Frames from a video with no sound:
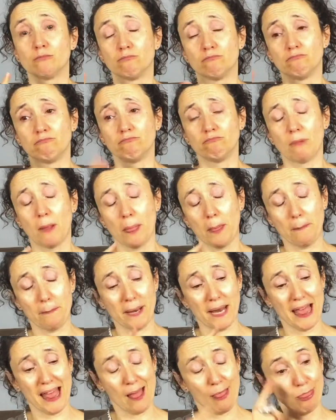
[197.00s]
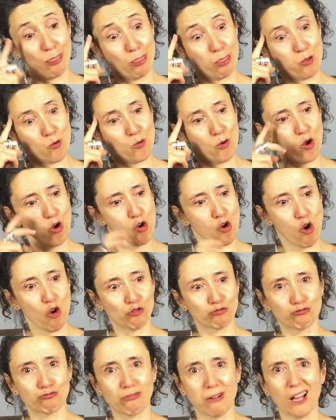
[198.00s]
When I first read
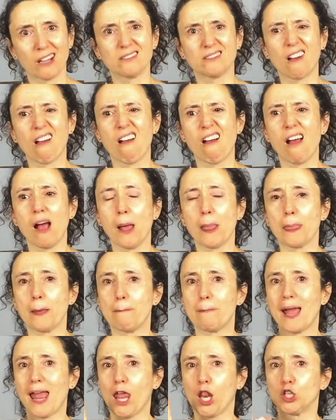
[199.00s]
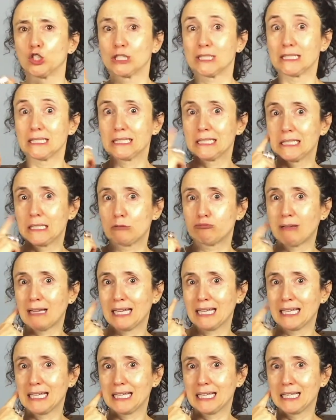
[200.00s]
Contractions, my initial thoughts
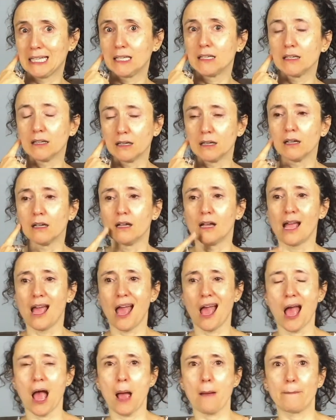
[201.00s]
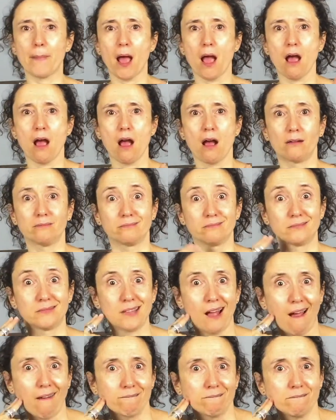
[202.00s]
were to have the character of the manager
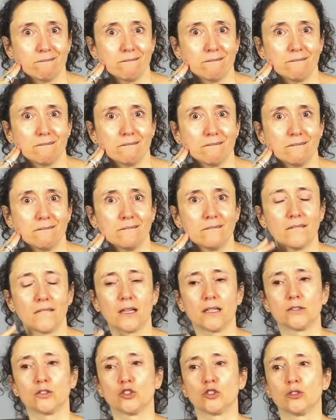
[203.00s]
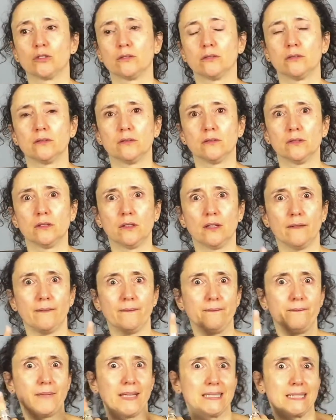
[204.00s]
being hearing and Emma, as a
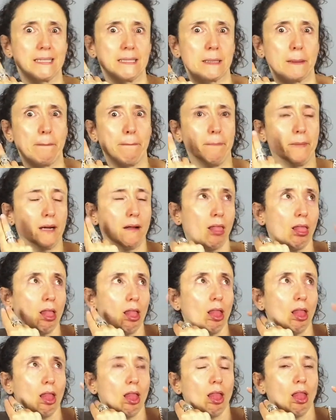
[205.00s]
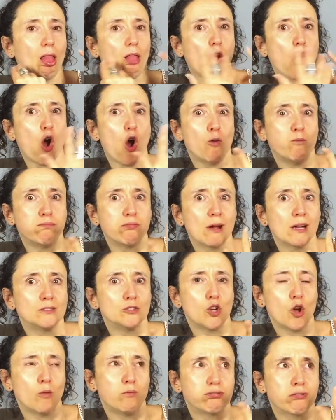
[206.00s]
deaf character, the victim,
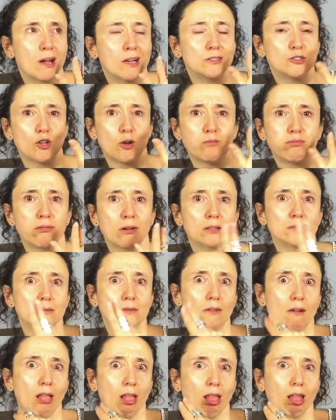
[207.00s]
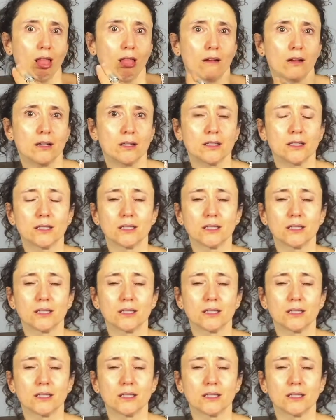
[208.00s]
being oppressed by her manager.